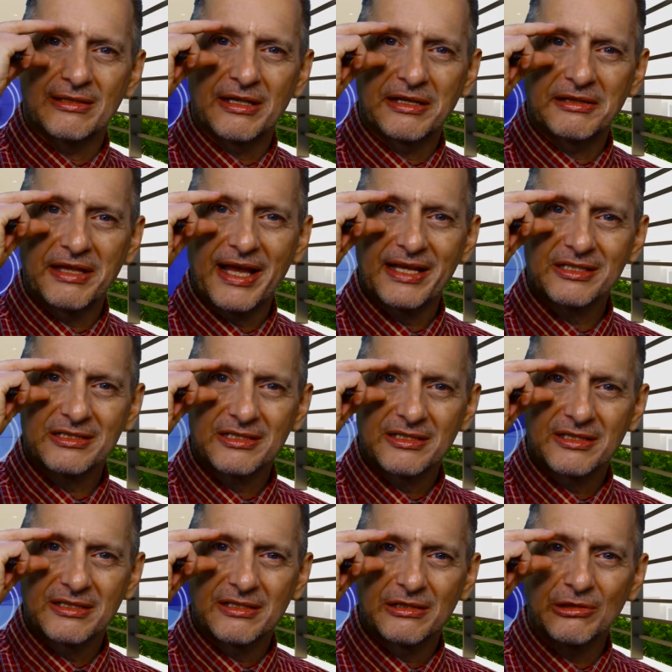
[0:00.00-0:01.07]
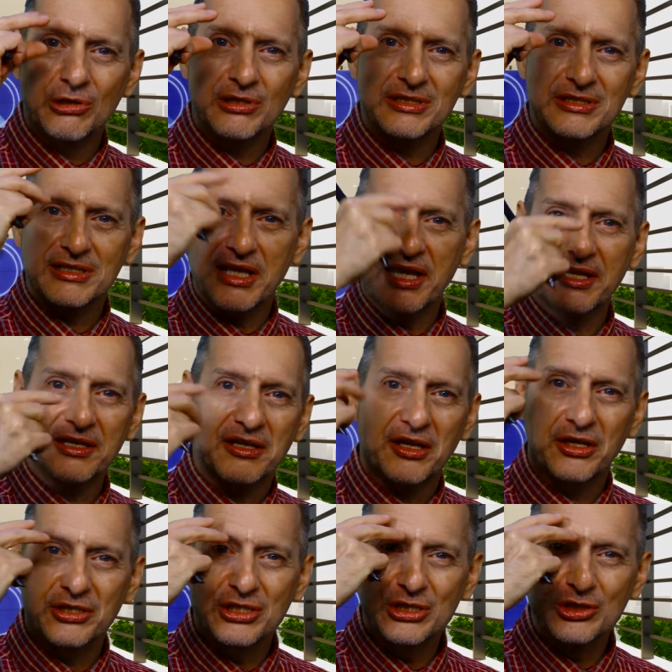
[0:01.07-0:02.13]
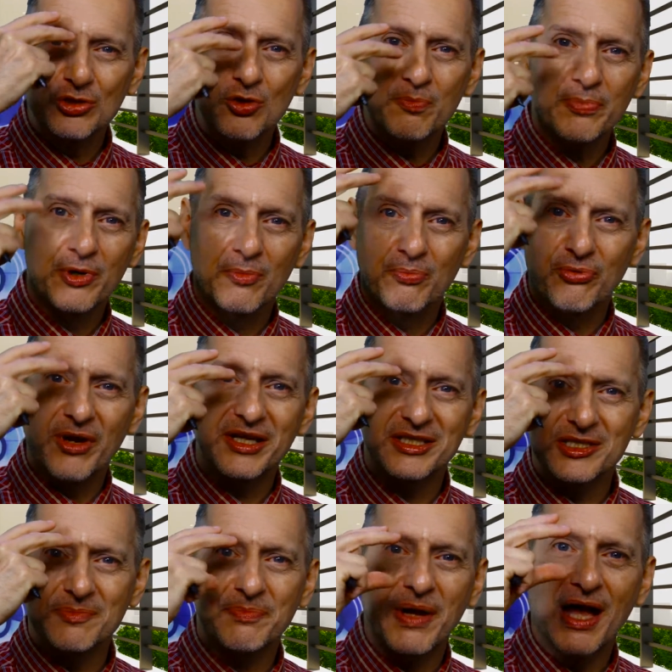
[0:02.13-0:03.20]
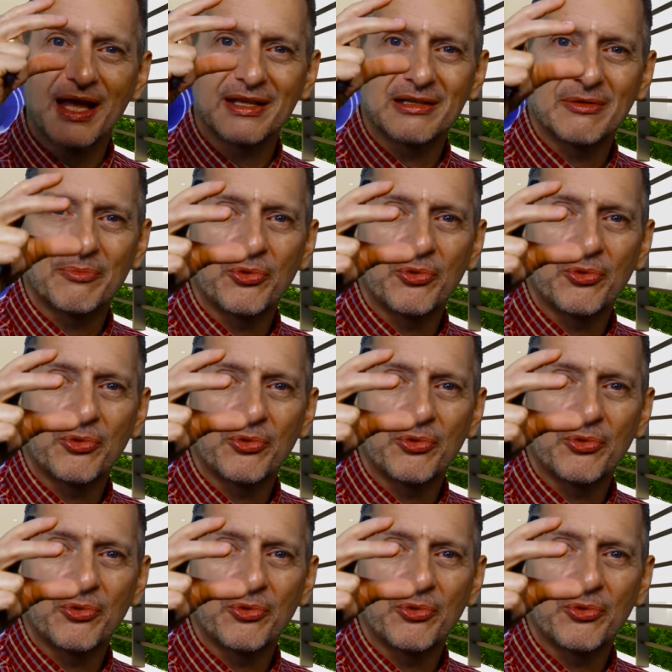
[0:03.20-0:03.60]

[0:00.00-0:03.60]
The glass looks like a super bright spot